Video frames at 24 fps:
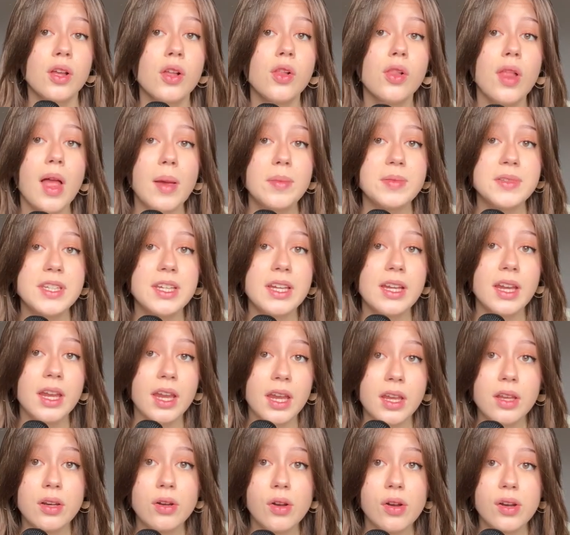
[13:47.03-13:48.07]
collapsing
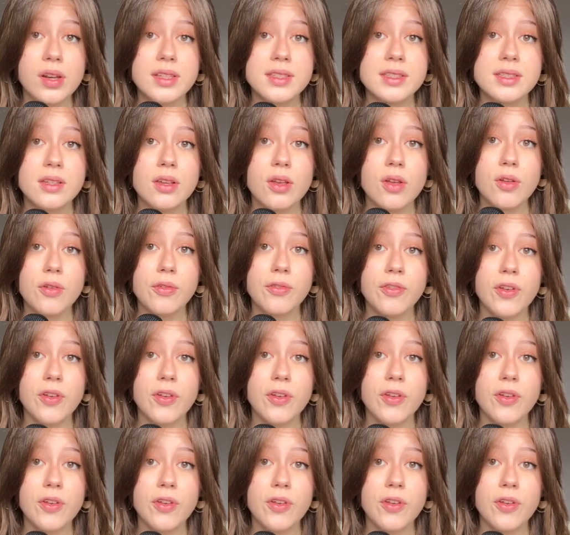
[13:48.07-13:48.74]
in on itself